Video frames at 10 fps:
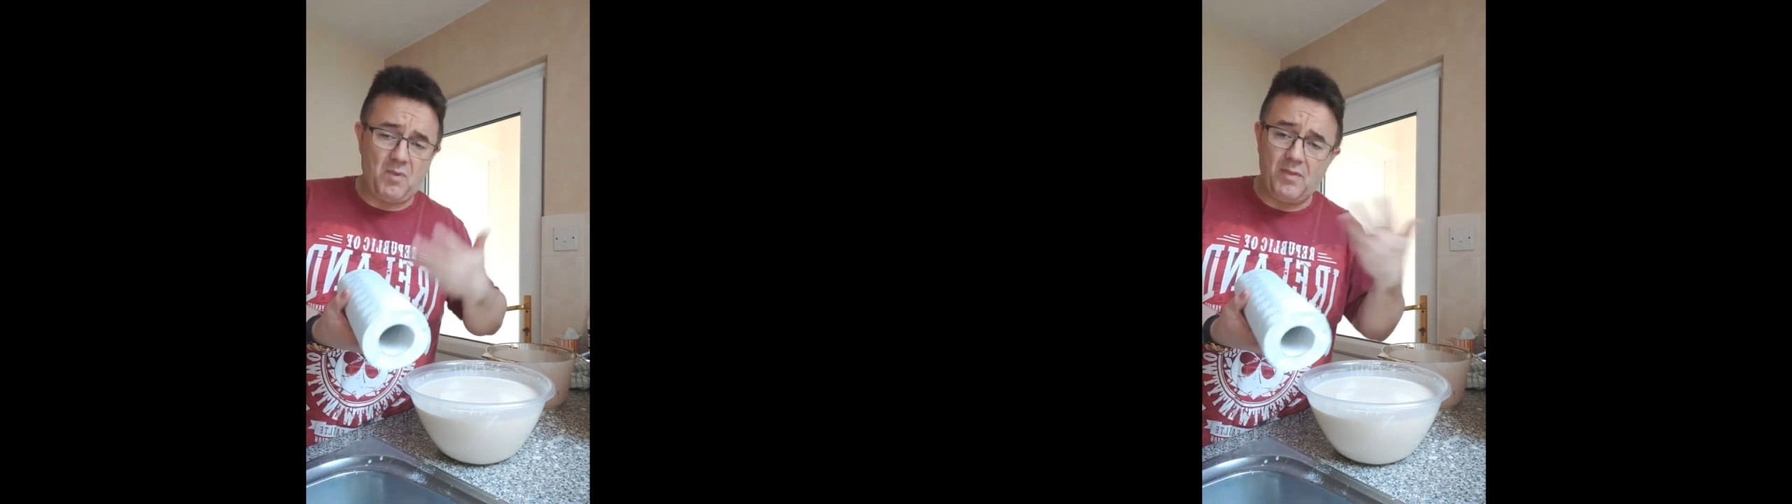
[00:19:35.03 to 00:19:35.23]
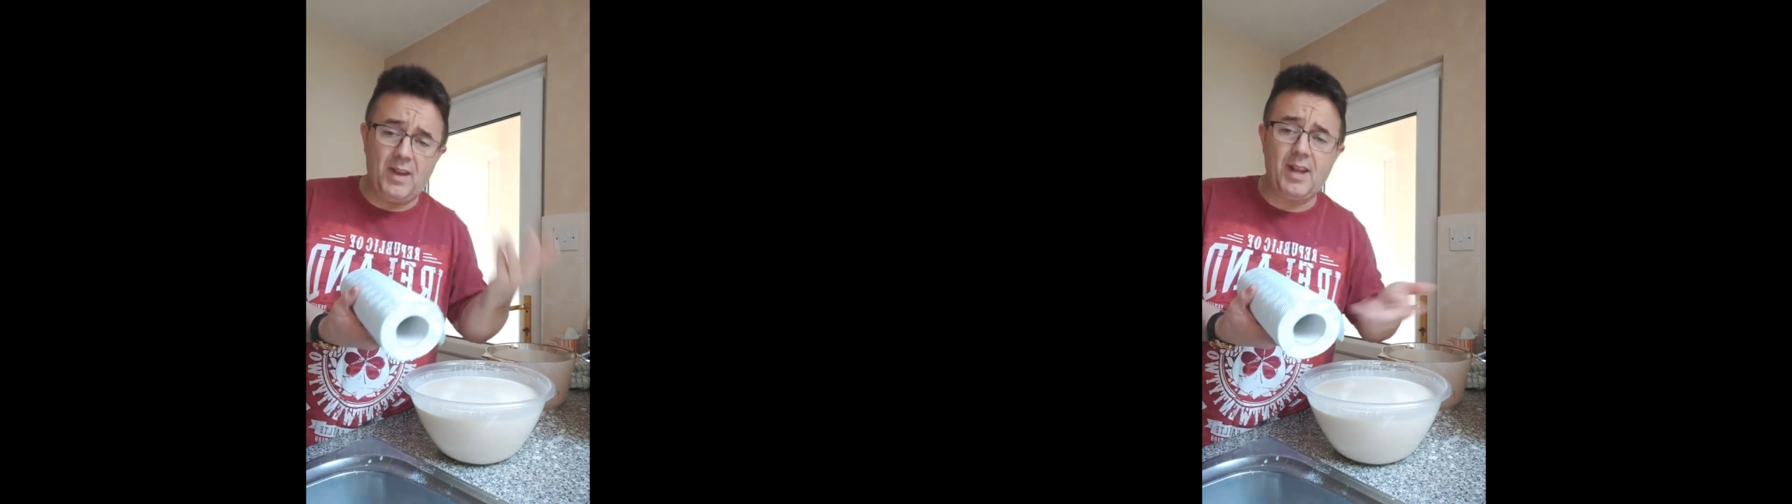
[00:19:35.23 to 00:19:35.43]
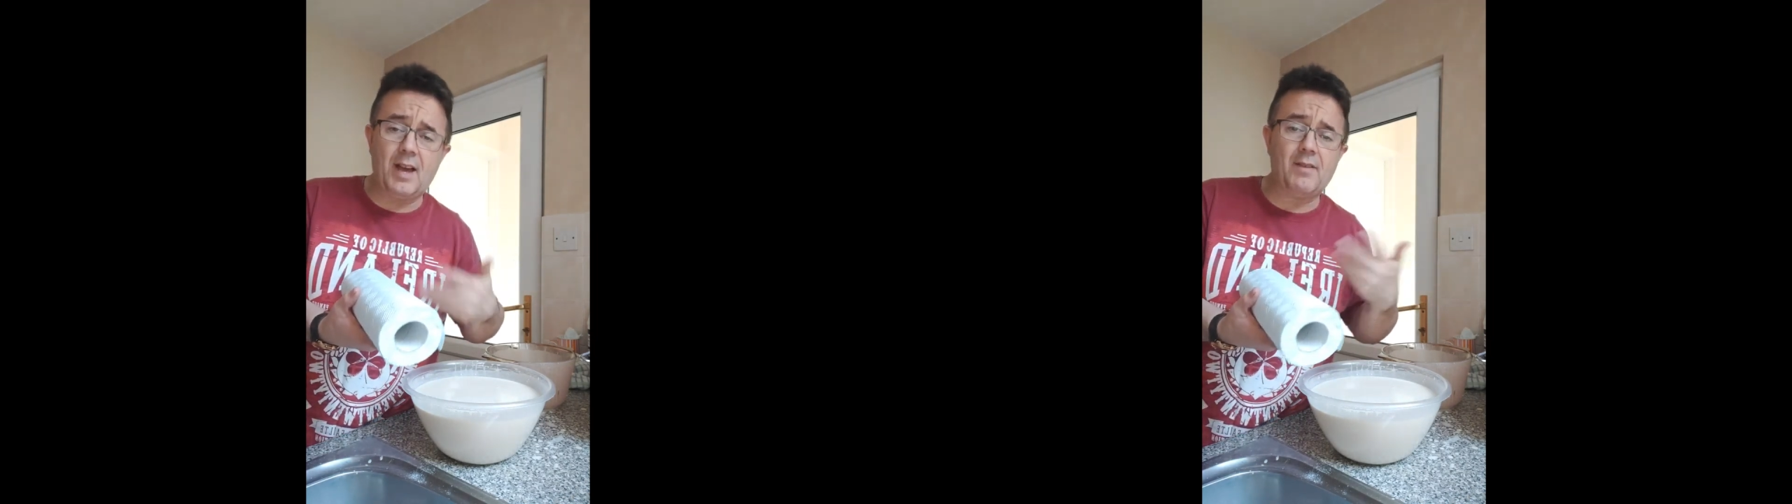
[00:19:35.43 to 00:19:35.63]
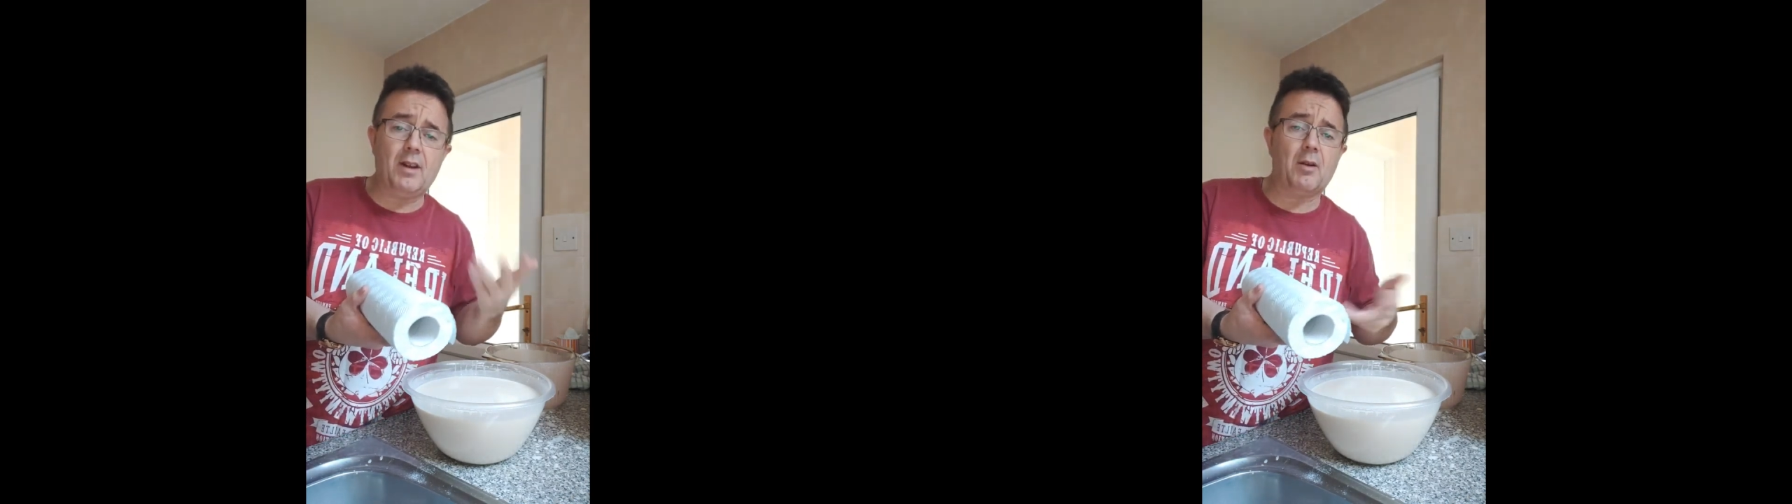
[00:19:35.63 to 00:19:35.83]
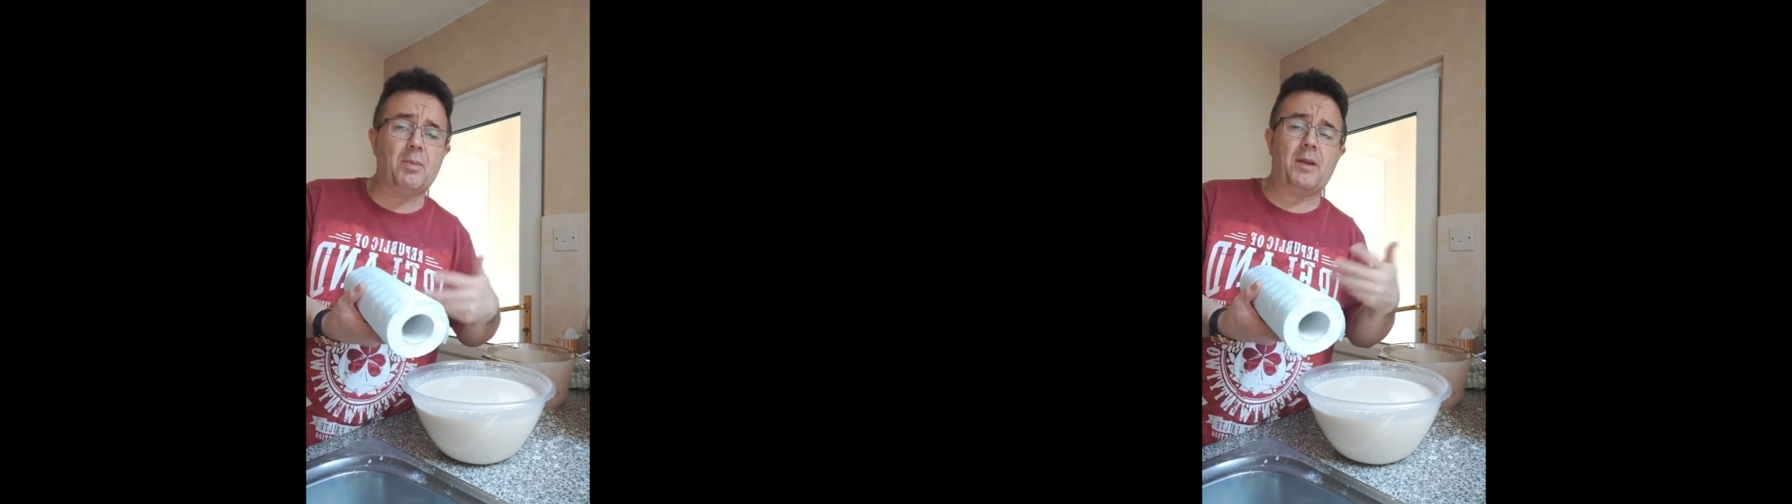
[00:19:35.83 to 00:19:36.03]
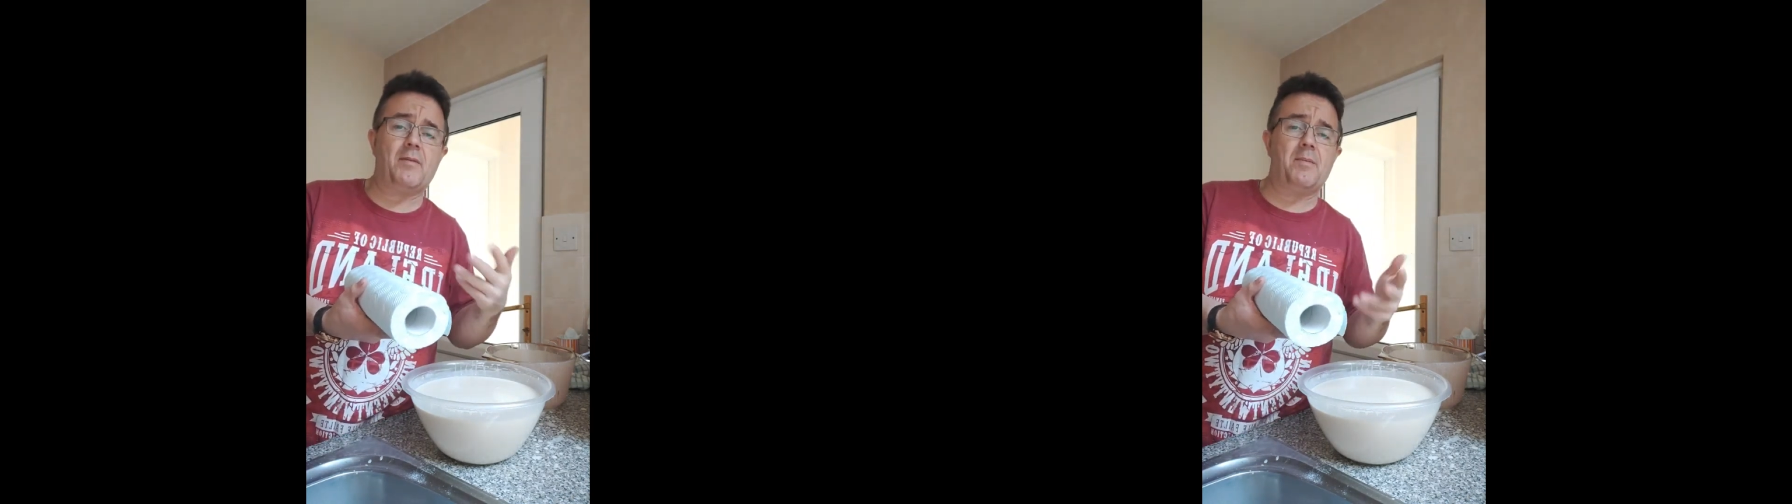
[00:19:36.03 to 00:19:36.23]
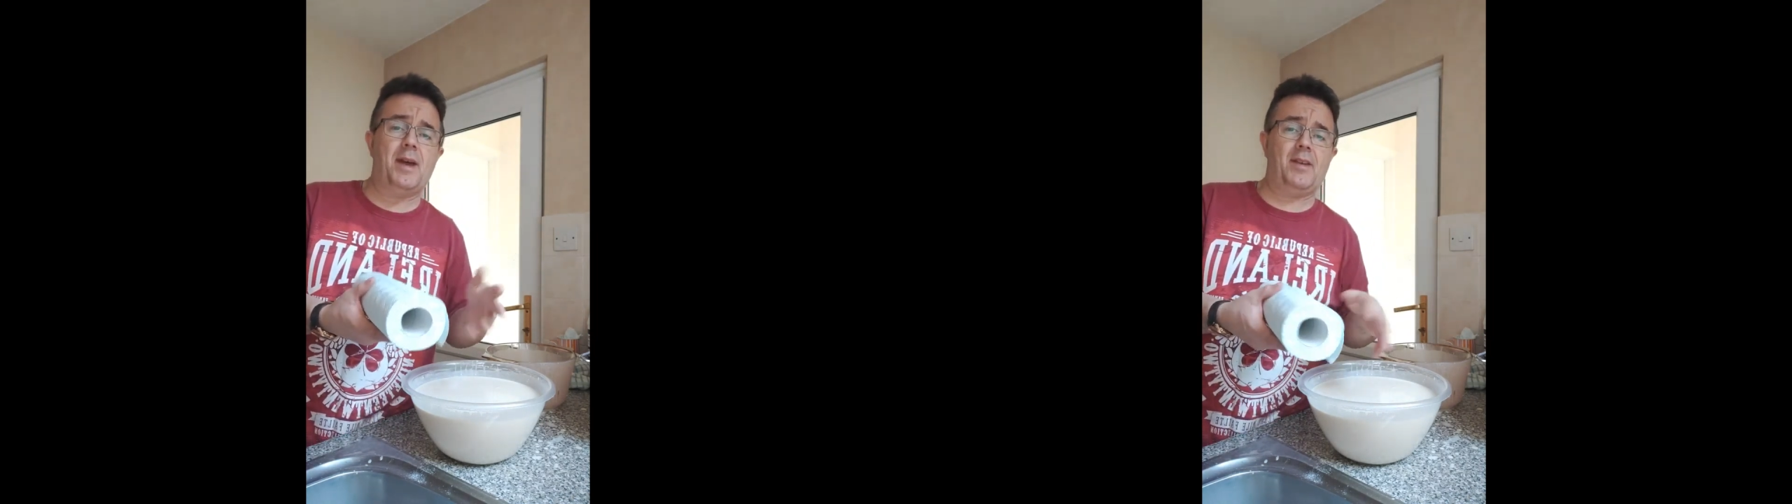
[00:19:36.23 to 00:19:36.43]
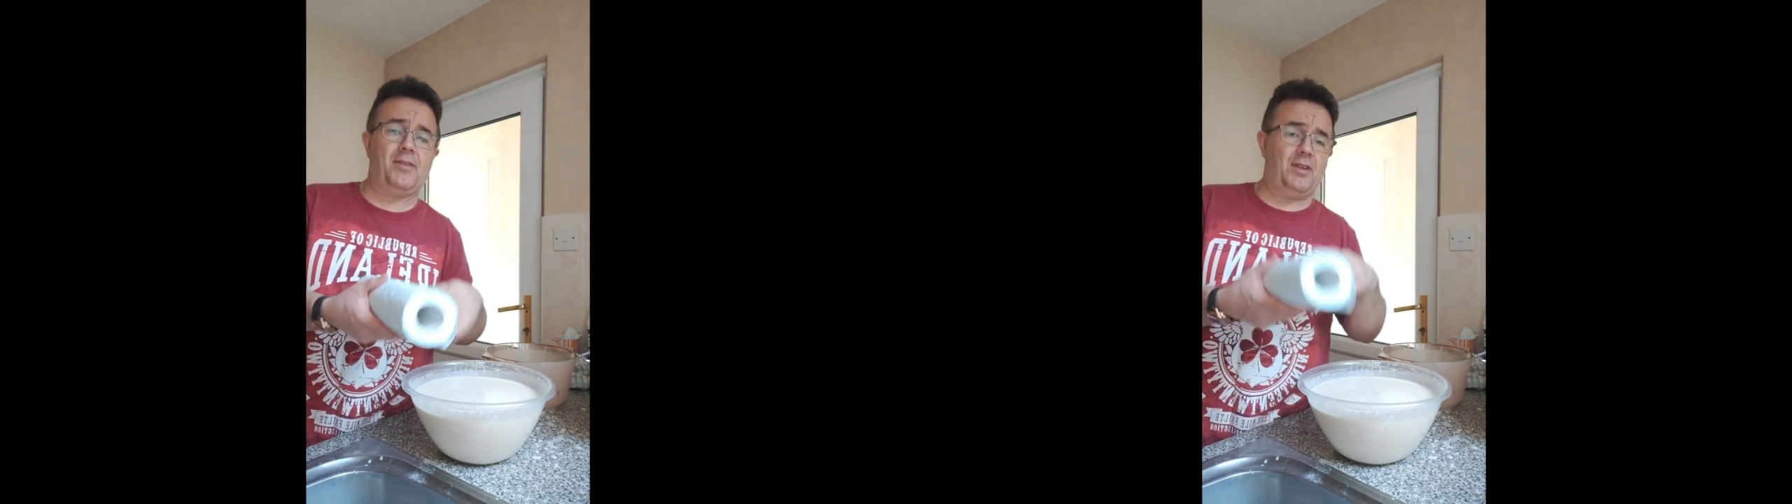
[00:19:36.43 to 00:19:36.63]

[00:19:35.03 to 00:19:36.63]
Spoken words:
And then you have a little bit of a mess